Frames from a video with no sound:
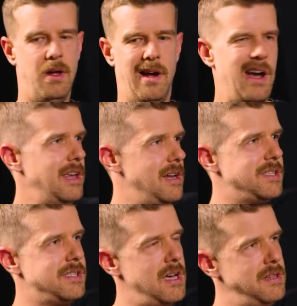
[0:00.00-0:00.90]
I cannot
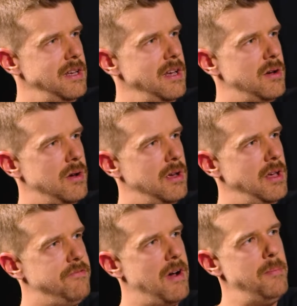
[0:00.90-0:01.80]
studying
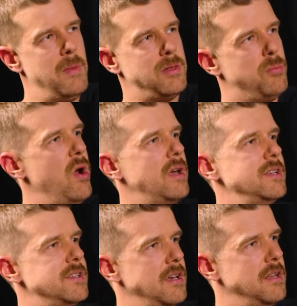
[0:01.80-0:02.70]
if I'm not
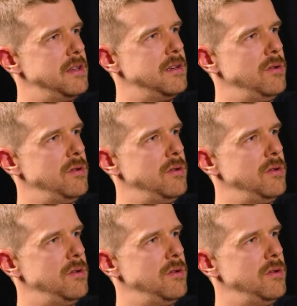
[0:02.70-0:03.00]
practicing it.